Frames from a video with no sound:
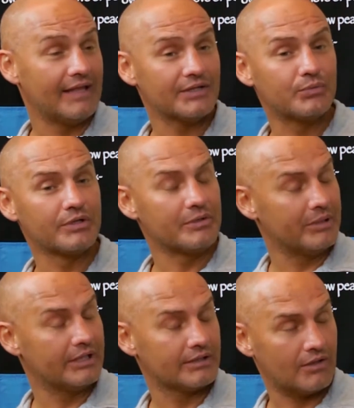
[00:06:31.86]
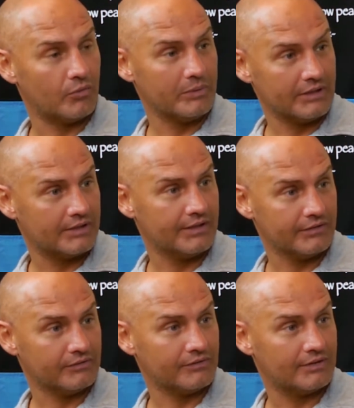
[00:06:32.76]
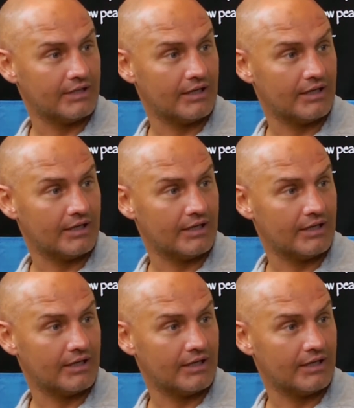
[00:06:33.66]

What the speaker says: And that's one of the biggest coping skills